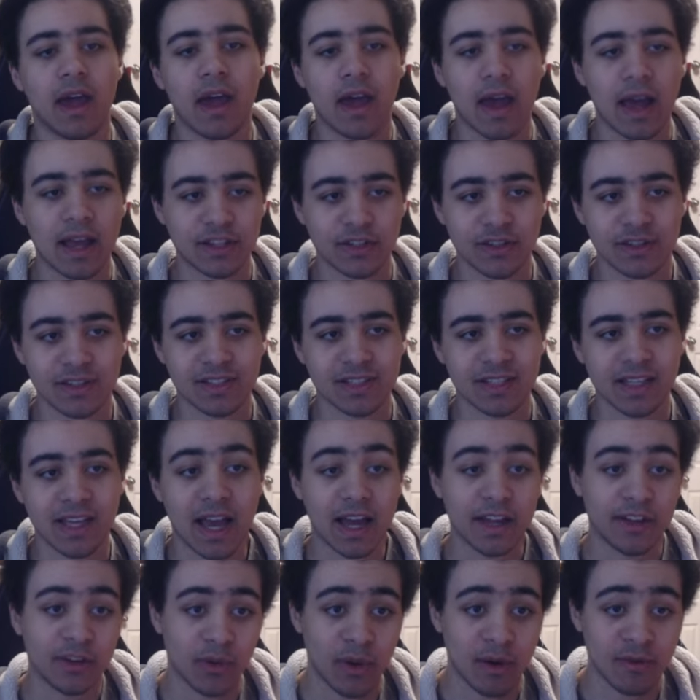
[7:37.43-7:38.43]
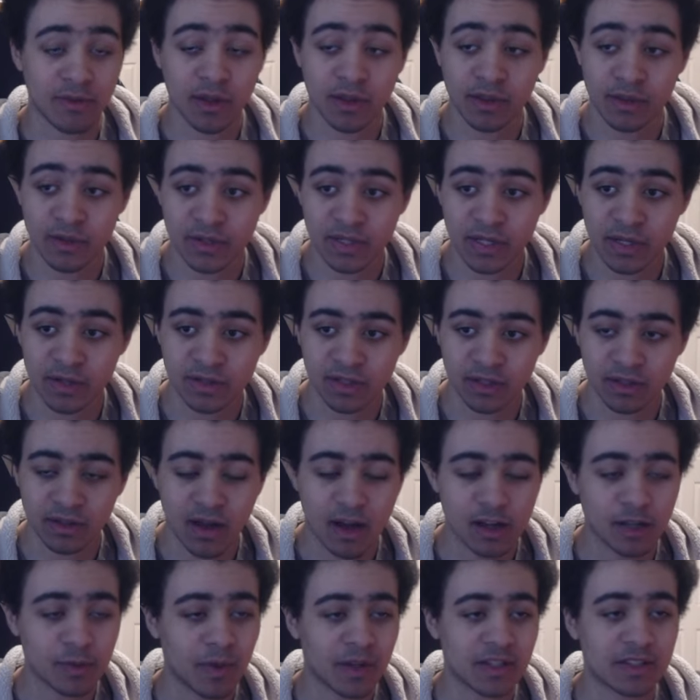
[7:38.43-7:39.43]
As you can see, I don't have the other tiers
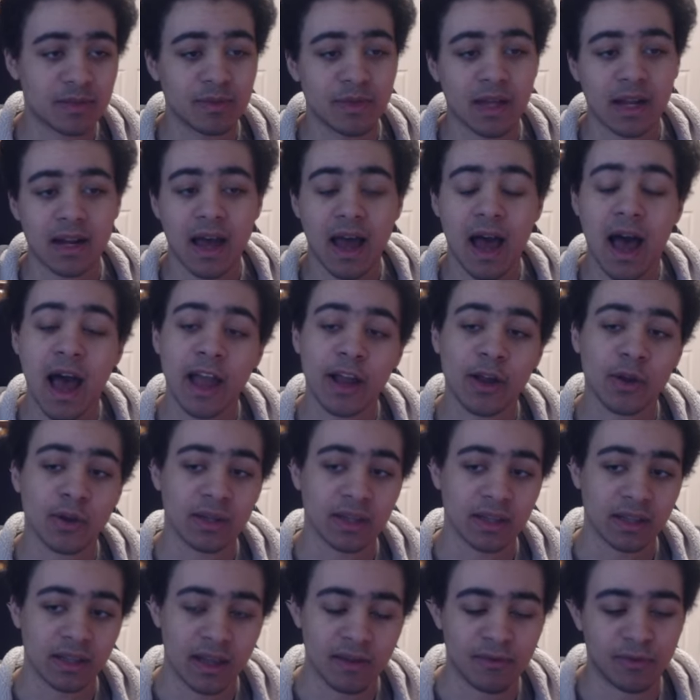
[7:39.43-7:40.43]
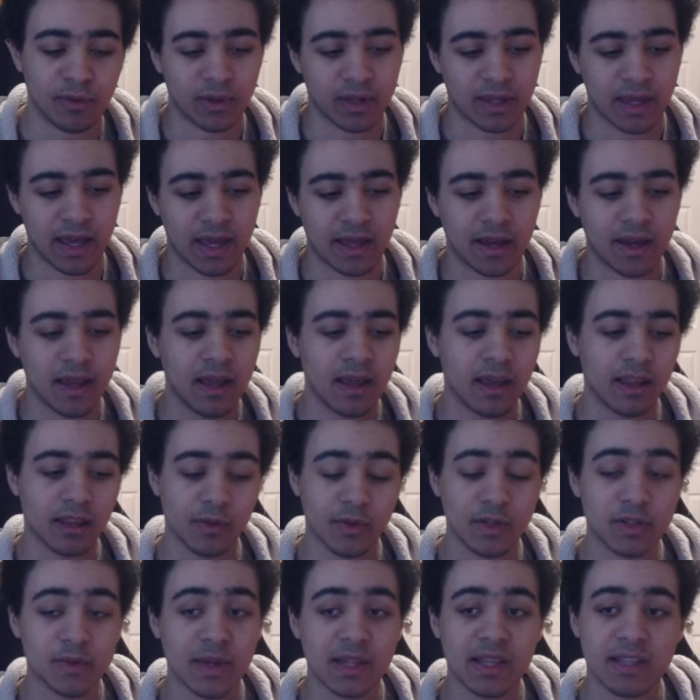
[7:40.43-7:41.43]
unlocked because I'm not a higher level yet. And
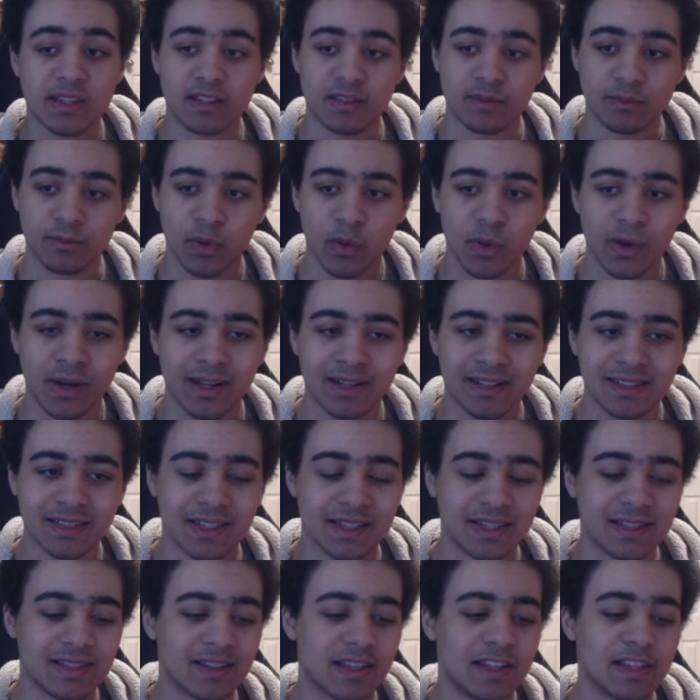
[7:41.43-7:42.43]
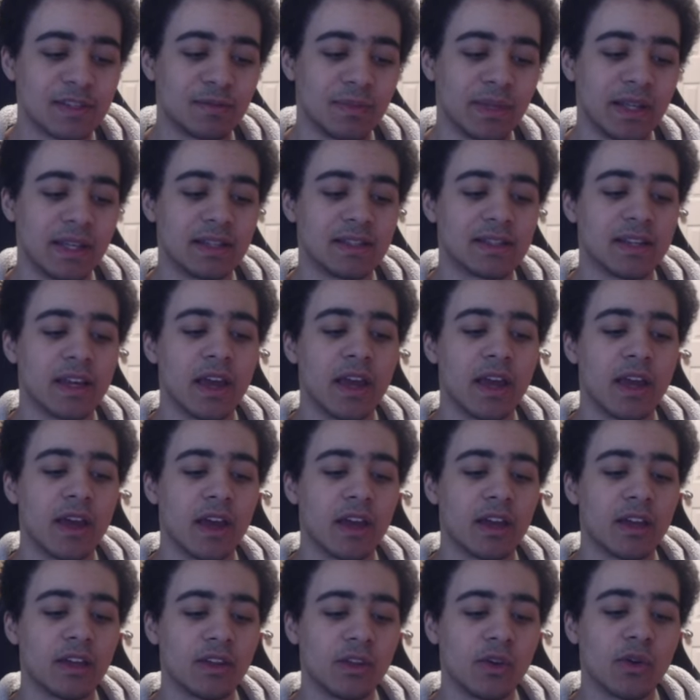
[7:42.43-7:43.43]
the reason why this is important is because this means
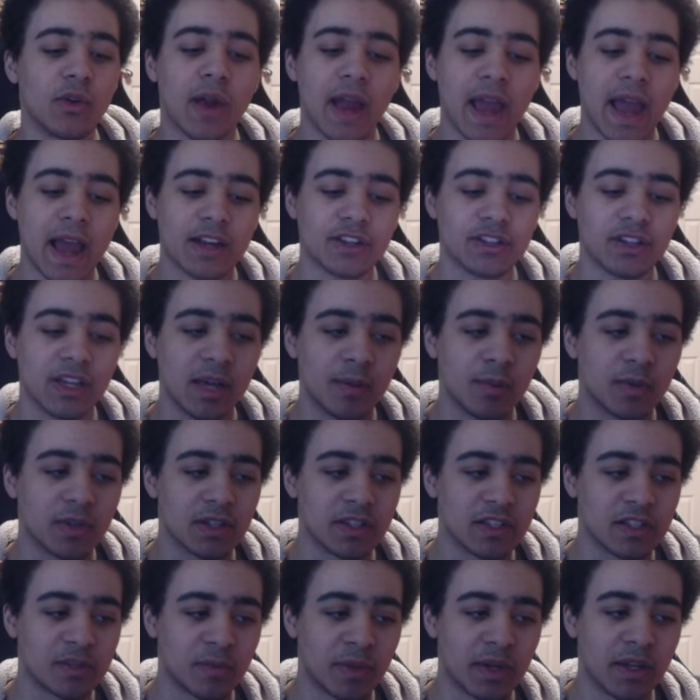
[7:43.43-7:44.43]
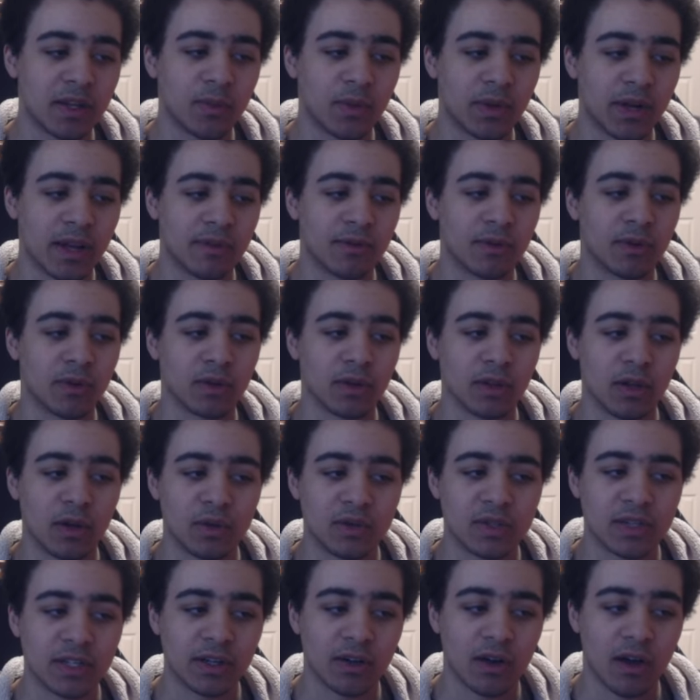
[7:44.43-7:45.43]
you're actually able to spend whatever
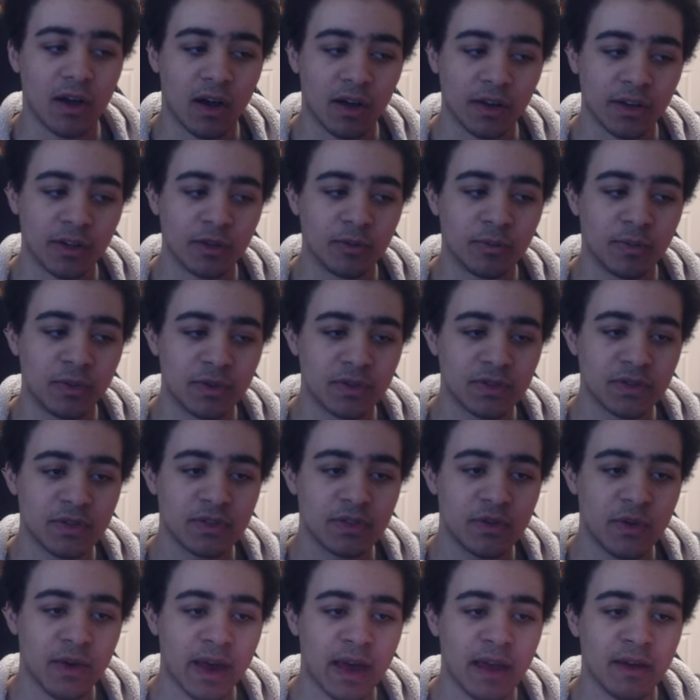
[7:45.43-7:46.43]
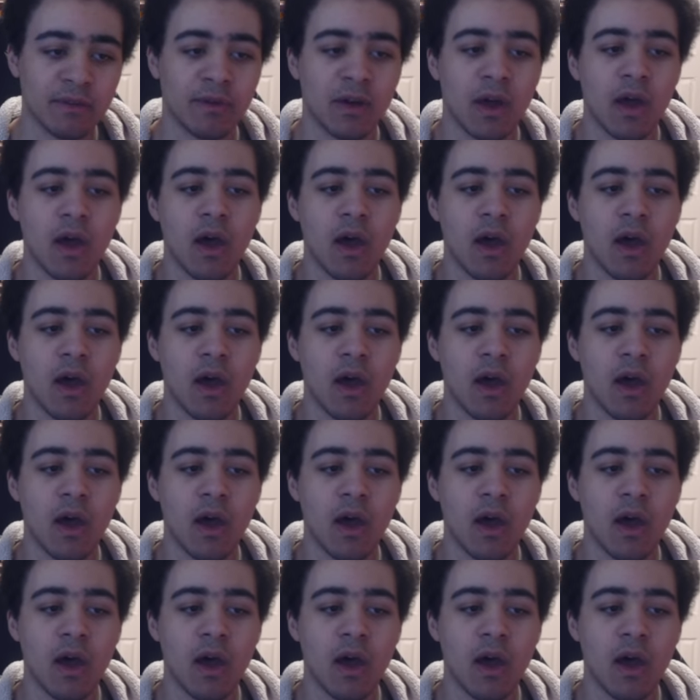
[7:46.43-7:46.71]
low tier audio boosters you have